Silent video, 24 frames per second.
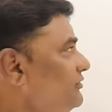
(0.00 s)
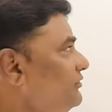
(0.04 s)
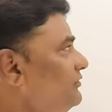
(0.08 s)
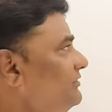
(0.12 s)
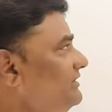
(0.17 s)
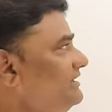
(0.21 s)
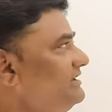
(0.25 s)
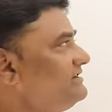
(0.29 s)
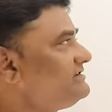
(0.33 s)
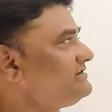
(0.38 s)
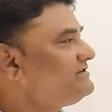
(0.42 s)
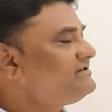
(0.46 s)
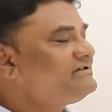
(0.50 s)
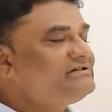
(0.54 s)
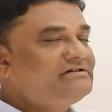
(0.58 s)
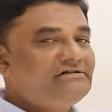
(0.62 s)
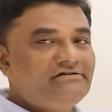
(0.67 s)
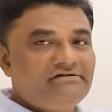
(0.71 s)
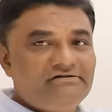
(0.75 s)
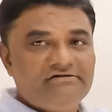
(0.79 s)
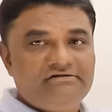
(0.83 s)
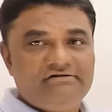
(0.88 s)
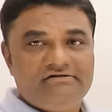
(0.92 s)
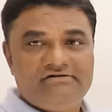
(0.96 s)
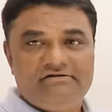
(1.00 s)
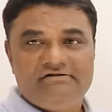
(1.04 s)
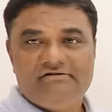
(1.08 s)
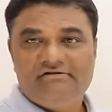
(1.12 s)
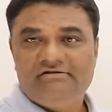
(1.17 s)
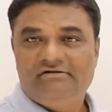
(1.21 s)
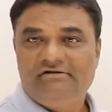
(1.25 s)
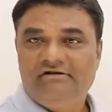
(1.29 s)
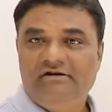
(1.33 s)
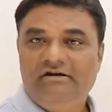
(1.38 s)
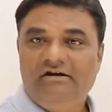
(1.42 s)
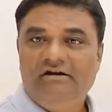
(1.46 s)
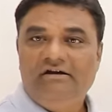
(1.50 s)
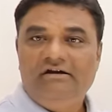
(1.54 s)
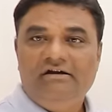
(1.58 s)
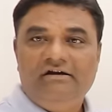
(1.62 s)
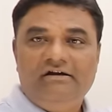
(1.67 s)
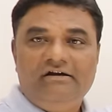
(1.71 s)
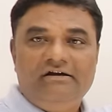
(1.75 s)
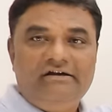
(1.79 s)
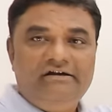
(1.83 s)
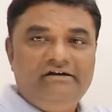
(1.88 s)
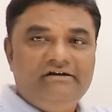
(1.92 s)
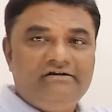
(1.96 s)
code is,
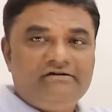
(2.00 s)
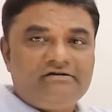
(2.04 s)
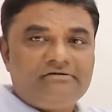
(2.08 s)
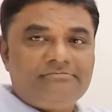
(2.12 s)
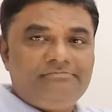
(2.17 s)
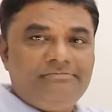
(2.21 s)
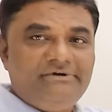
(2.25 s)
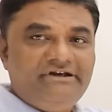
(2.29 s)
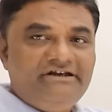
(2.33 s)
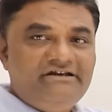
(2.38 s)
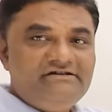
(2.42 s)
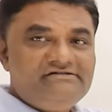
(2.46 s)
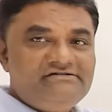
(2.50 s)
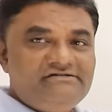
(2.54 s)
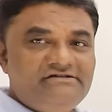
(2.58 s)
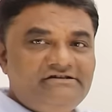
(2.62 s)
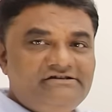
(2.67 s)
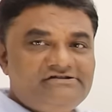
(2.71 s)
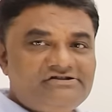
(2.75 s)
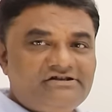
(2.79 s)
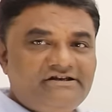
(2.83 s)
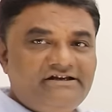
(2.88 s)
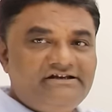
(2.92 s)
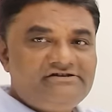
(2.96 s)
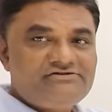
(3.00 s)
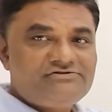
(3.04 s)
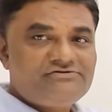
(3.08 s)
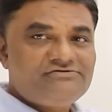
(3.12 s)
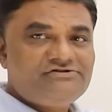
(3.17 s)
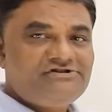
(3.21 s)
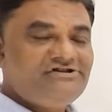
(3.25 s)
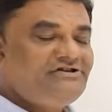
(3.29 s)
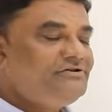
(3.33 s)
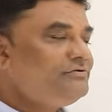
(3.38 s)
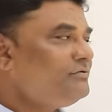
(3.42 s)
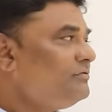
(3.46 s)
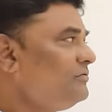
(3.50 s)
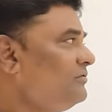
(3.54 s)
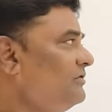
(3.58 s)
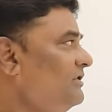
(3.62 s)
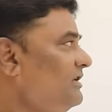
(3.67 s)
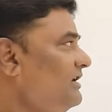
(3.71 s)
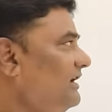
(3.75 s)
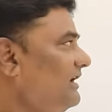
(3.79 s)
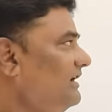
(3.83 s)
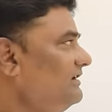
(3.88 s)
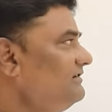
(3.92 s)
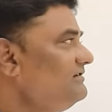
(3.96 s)
here p is initialized to 0
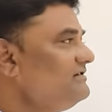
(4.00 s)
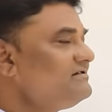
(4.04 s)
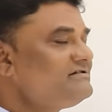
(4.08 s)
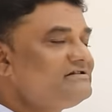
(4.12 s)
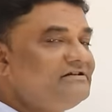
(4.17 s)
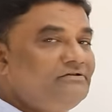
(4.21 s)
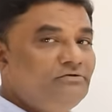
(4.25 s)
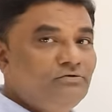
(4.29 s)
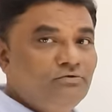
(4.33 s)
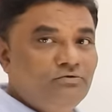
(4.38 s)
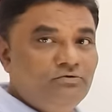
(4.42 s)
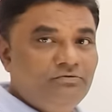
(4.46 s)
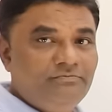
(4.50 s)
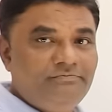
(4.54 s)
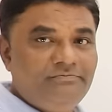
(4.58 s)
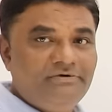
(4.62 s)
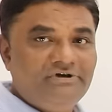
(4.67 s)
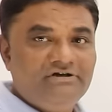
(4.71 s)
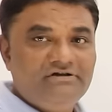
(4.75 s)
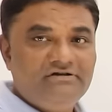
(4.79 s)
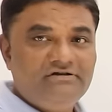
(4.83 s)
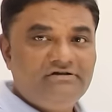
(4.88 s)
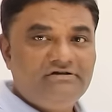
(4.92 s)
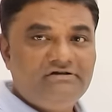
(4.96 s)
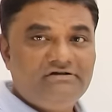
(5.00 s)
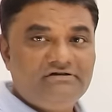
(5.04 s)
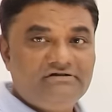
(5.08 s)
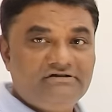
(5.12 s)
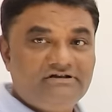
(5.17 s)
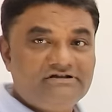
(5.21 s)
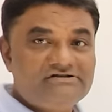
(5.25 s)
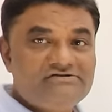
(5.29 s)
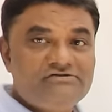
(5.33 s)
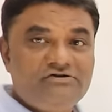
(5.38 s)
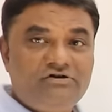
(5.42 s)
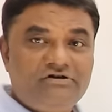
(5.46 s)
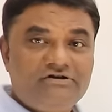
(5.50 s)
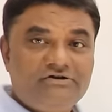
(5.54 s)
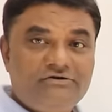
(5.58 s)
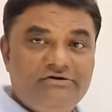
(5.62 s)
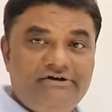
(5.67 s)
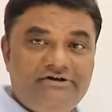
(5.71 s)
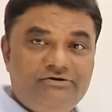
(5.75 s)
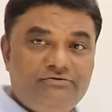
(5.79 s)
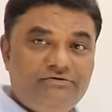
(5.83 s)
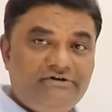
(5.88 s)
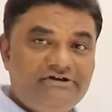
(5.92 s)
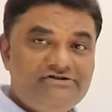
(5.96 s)
and there's a loop. This is not
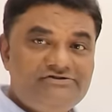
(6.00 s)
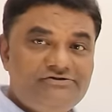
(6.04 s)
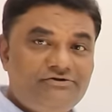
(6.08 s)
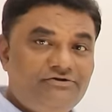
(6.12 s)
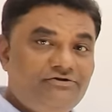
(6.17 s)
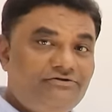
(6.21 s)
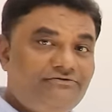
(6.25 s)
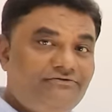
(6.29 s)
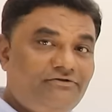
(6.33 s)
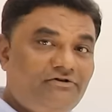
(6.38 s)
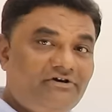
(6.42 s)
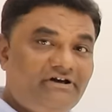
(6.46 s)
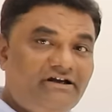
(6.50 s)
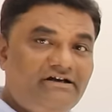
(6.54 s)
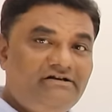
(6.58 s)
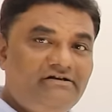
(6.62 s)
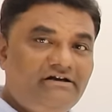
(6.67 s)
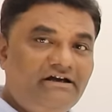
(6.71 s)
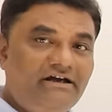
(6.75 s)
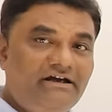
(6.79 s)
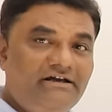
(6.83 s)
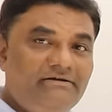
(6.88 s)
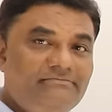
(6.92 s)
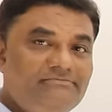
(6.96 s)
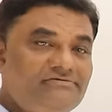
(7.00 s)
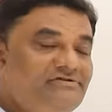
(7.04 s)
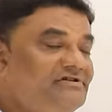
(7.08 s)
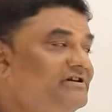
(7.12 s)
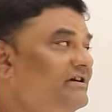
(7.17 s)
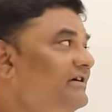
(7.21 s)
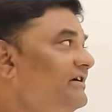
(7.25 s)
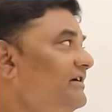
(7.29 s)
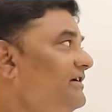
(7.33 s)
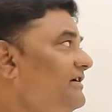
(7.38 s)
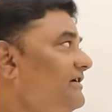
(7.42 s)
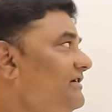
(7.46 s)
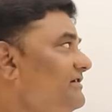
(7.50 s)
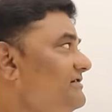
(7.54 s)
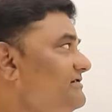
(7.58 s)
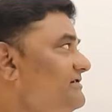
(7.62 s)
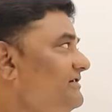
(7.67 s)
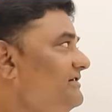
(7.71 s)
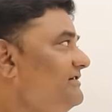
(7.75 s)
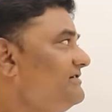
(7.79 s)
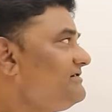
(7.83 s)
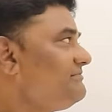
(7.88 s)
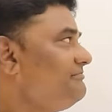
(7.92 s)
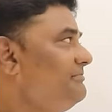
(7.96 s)
going to execute for n times. See
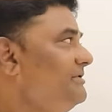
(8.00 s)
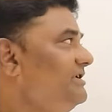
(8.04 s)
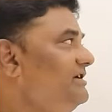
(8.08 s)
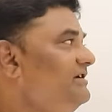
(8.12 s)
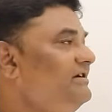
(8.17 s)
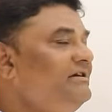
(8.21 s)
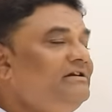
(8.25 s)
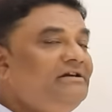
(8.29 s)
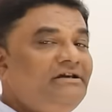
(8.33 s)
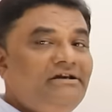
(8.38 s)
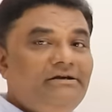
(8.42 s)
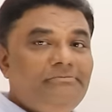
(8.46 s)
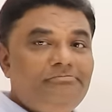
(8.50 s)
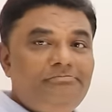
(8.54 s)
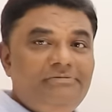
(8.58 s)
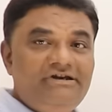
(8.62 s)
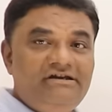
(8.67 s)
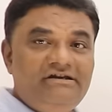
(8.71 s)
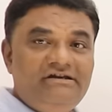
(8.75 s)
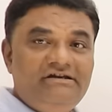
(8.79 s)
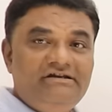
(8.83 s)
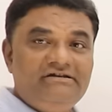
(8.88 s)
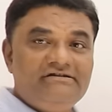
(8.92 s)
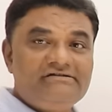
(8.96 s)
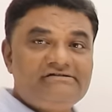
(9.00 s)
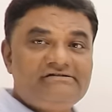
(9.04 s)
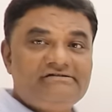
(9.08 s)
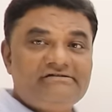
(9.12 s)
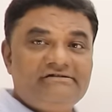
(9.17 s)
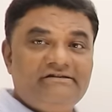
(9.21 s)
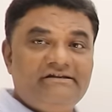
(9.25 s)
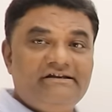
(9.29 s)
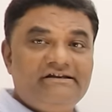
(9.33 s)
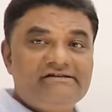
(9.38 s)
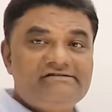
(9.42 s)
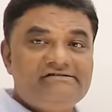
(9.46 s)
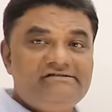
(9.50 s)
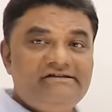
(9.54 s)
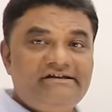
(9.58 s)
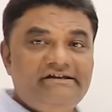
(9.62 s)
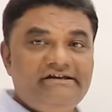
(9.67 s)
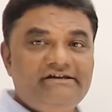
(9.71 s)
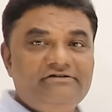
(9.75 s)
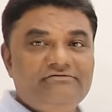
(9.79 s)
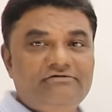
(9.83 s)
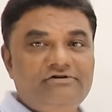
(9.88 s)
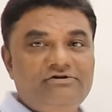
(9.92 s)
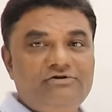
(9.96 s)
this p. P is less than
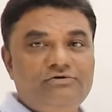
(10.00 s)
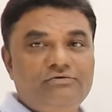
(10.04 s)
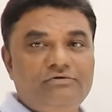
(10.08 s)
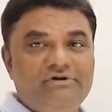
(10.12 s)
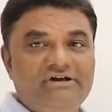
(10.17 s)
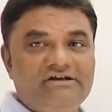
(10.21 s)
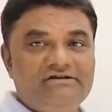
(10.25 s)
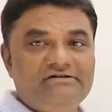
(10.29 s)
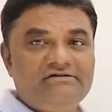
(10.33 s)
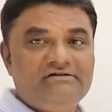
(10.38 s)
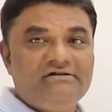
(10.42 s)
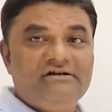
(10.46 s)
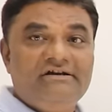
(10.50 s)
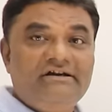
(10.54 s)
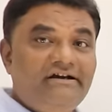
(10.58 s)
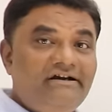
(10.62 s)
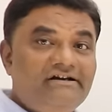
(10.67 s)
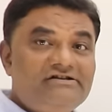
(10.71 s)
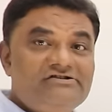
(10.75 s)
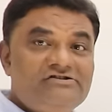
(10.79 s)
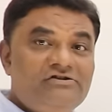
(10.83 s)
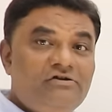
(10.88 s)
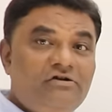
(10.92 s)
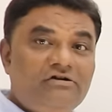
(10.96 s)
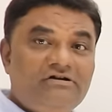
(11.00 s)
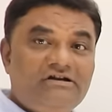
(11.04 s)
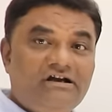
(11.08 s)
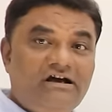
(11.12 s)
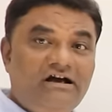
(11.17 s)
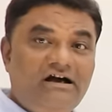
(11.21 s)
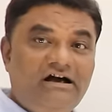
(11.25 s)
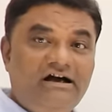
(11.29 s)
equal to n. It's not